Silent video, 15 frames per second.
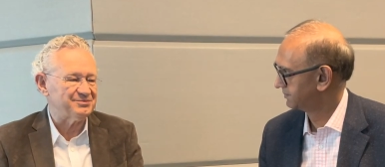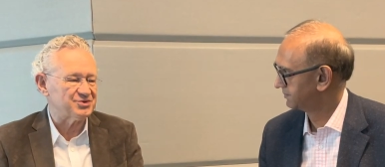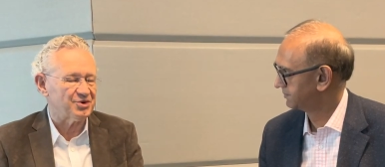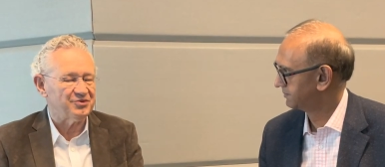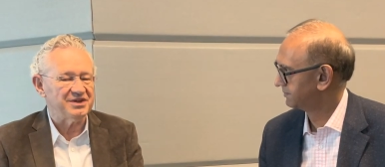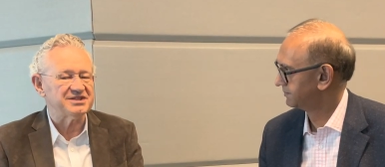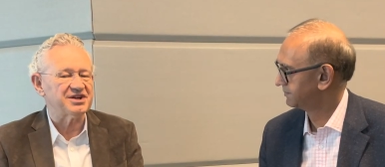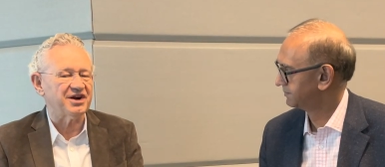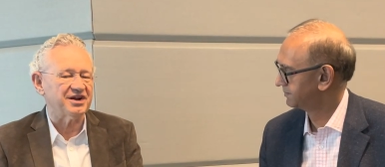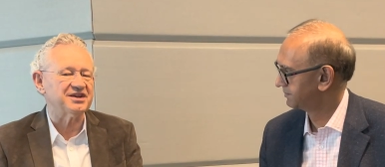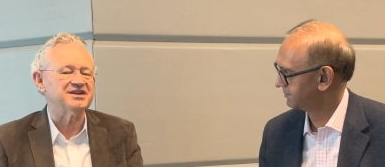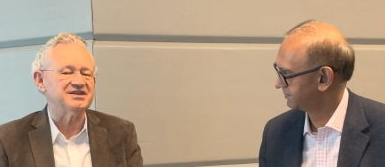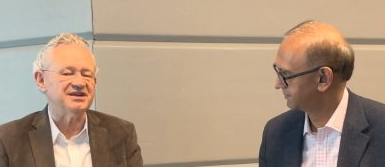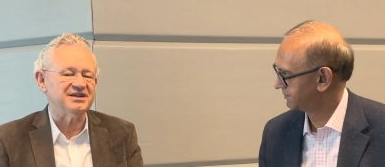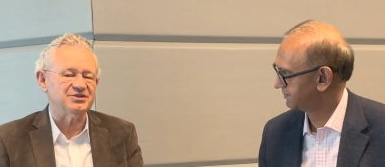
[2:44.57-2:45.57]
Speaker 1: So
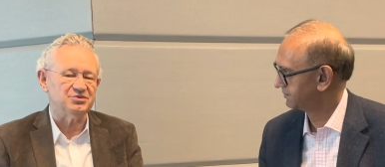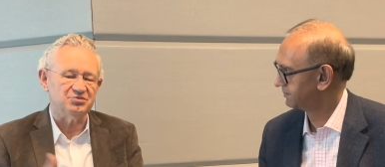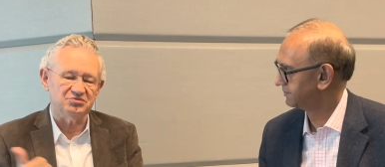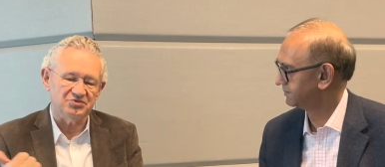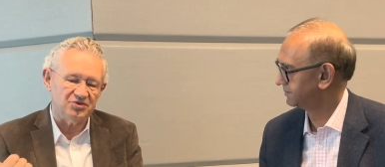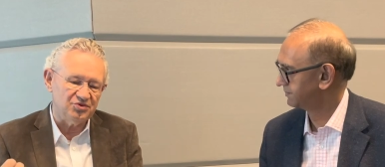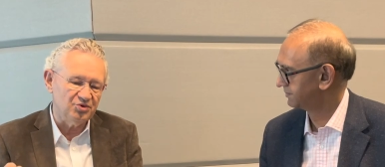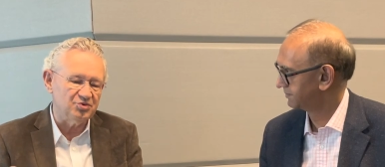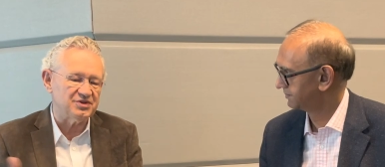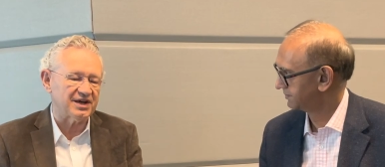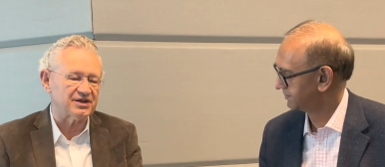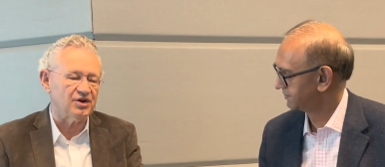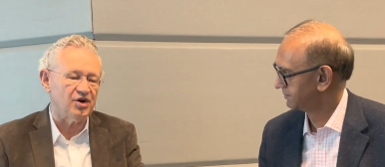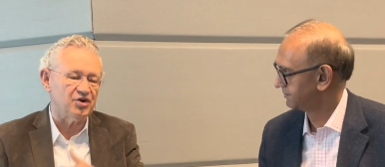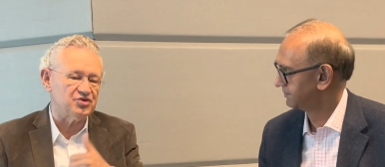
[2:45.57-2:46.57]
retargeting to new
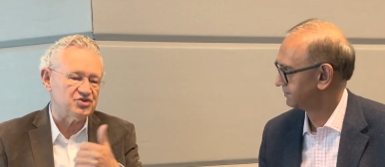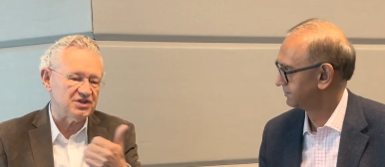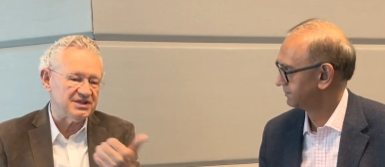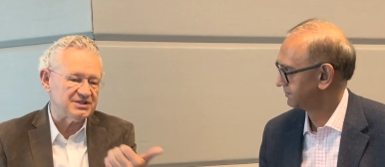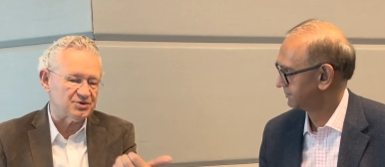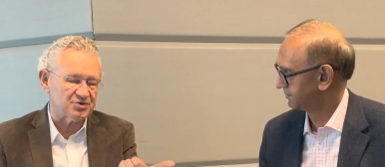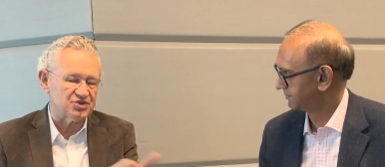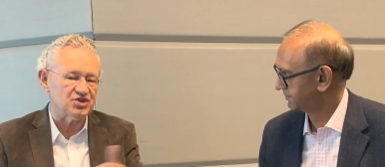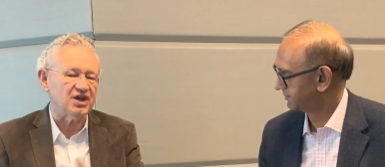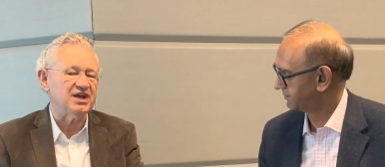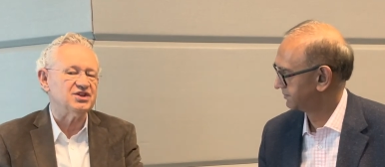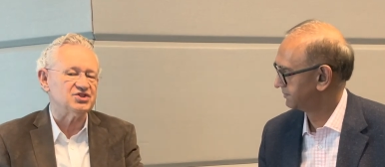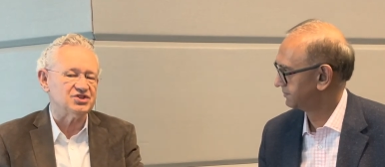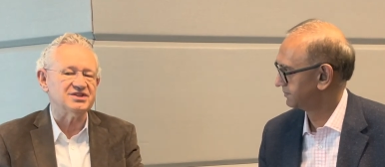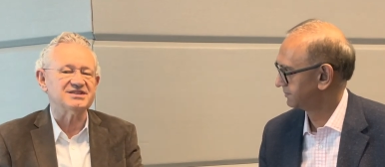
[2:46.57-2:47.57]
technologies or
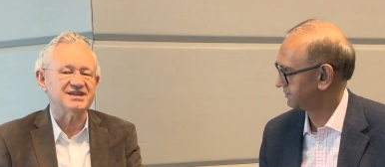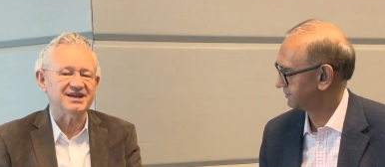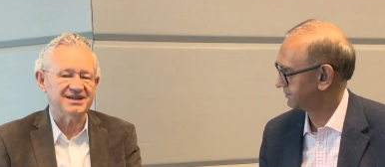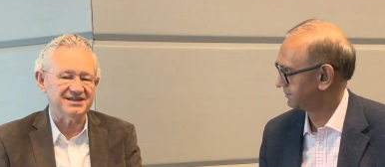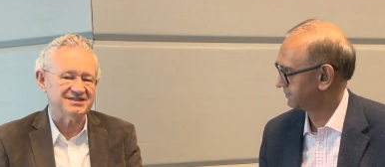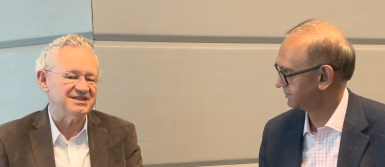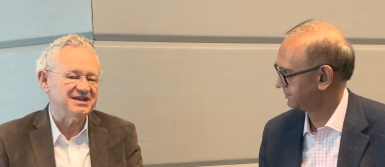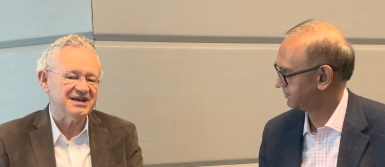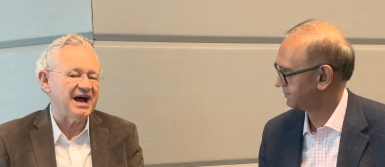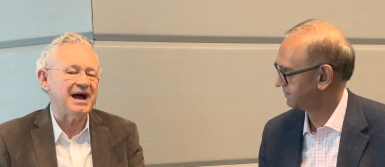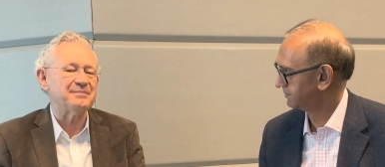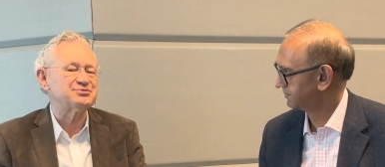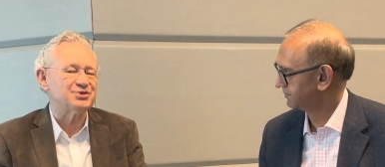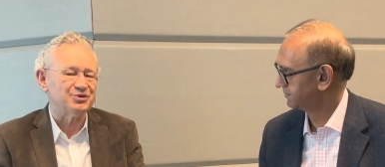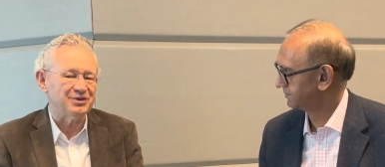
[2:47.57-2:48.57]
change designs
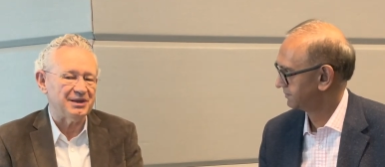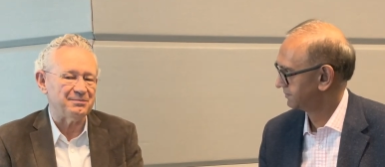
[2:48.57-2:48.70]
absolutely